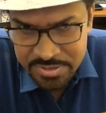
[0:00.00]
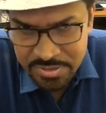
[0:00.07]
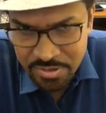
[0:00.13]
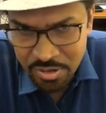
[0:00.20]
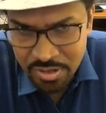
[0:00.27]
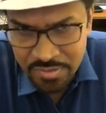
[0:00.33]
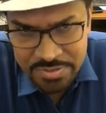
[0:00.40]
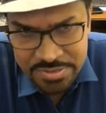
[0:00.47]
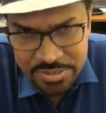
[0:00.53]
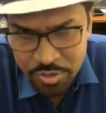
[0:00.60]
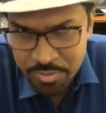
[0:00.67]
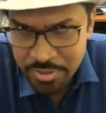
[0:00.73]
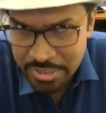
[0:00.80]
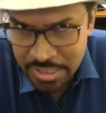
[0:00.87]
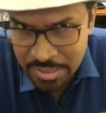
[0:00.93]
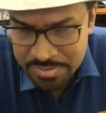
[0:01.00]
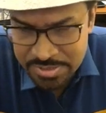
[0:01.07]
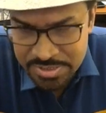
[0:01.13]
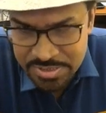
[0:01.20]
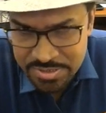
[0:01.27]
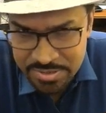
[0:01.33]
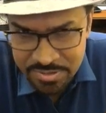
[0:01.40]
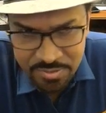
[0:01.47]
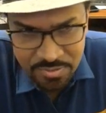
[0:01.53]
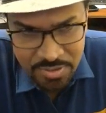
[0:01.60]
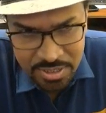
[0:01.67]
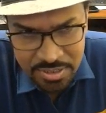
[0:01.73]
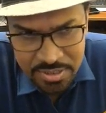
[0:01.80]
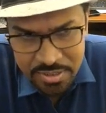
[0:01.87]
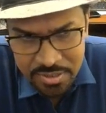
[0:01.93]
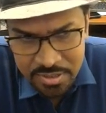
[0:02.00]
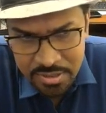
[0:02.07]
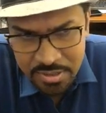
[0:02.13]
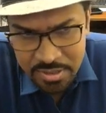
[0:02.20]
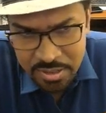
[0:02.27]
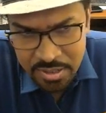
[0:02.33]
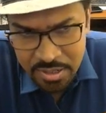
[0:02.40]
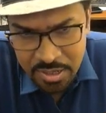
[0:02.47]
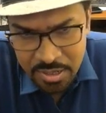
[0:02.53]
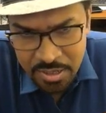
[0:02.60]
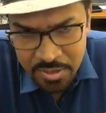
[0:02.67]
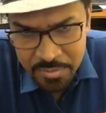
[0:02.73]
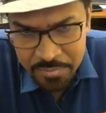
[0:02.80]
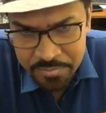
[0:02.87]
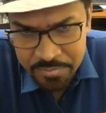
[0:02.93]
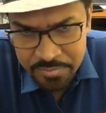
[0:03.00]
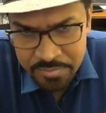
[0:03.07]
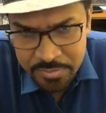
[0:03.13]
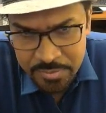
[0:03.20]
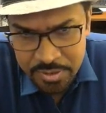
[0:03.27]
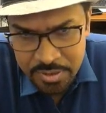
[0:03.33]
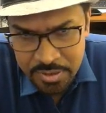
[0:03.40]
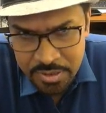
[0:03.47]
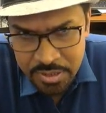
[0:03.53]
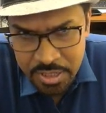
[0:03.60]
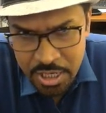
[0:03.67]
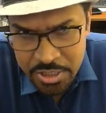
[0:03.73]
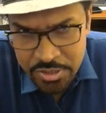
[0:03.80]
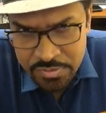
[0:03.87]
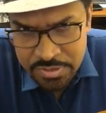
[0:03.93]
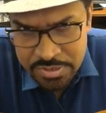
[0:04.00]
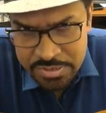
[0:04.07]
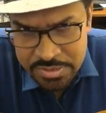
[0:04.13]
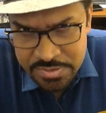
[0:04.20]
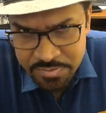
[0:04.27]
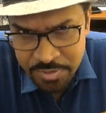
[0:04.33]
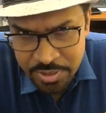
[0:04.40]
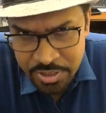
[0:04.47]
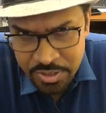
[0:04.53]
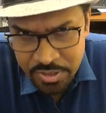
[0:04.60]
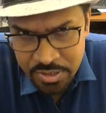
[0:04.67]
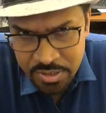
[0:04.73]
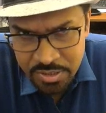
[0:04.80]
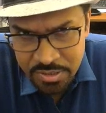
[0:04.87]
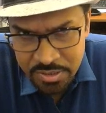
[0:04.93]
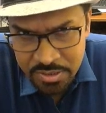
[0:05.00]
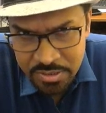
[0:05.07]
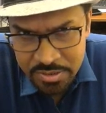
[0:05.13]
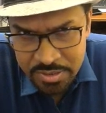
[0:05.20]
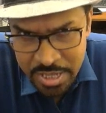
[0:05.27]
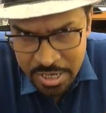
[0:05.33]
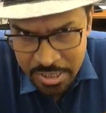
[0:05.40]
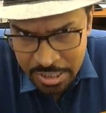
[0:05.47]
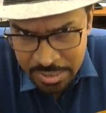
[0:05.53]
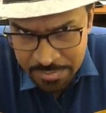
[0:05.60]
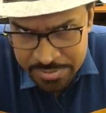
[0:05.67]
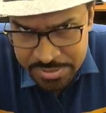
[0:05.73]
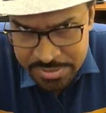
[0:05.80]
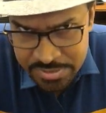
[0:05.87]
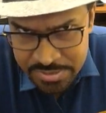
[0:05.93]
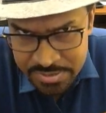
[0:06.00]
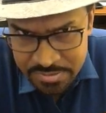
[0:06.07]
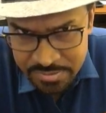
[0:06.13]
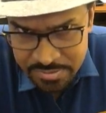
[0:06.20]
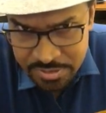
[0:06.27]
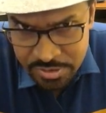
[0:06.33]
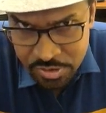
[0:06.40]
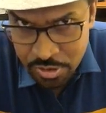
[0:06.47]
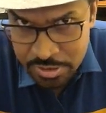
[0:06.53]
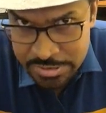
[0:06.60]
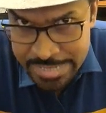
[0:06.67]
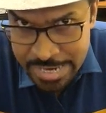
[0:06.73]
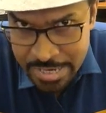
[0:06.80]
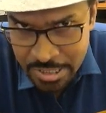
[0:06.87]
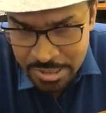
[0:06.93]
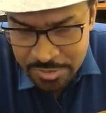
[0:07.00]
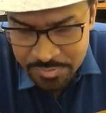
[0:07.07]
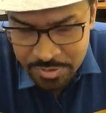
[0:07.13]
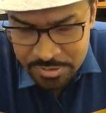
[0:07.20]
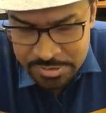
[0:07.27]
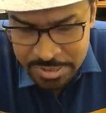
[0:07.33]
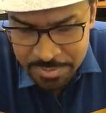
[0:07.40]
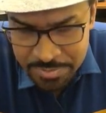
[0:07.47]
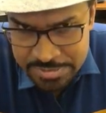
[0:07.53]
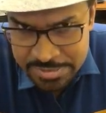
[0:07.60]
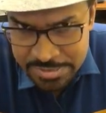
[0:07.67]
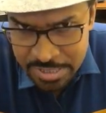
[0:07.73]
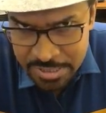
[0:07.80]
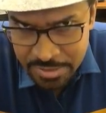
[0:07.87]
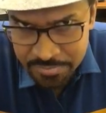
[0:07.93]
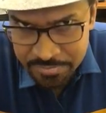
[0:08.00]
All of these are numeric types, right? Um, each of these particular data types, these are called as data types because they represent data.